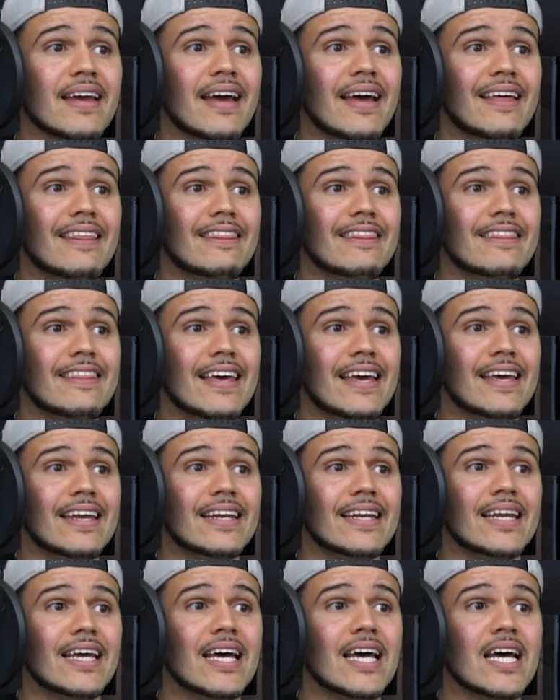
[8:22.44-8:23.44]
And
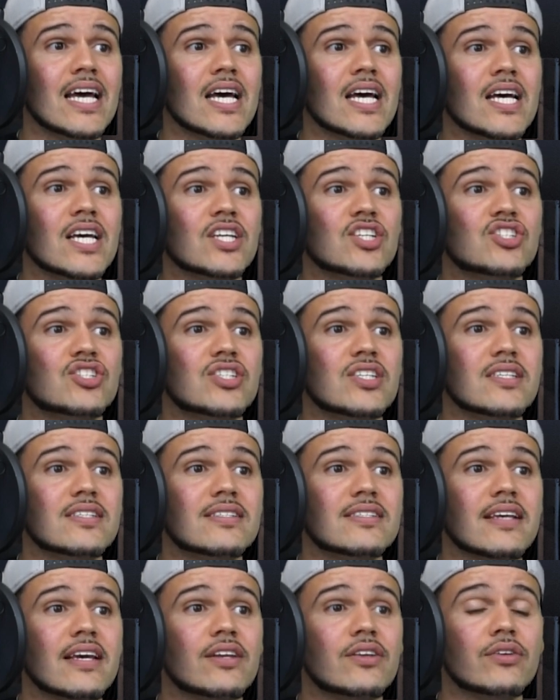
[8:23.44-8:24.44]
then she
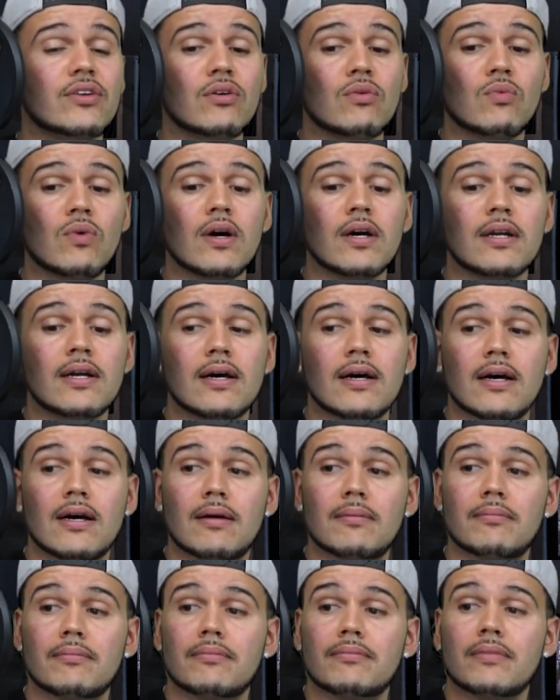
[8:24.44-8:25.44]
said, you know what,
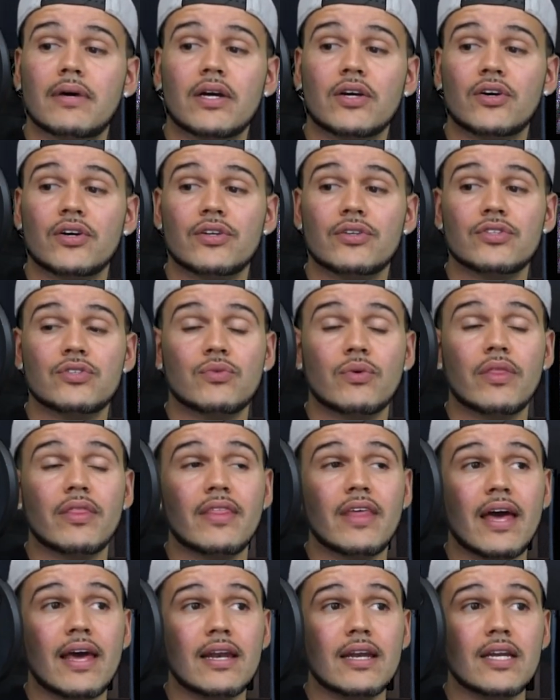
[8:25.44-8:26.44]
I couldn't do it
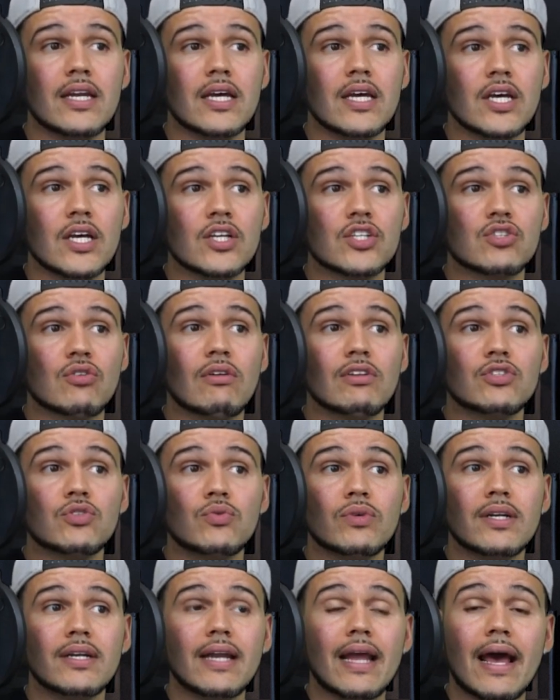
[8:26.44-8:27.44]
then, so I'll
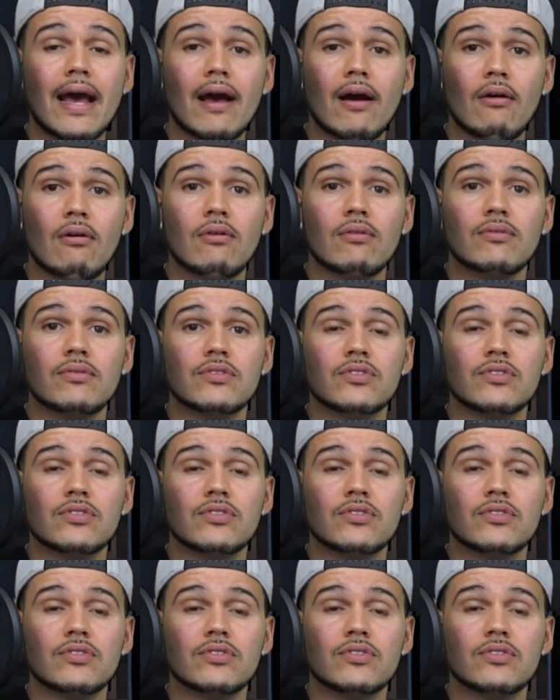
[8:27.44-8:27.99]
do it now.